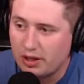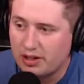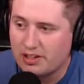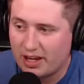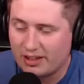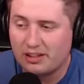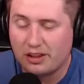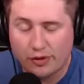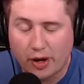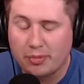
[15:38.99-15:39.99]
It is
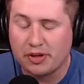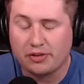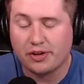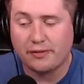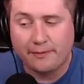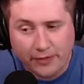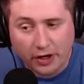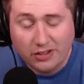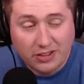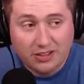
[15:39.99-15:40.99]
technically the Rhyperior
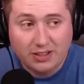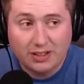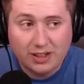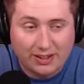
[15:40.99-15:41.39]
first,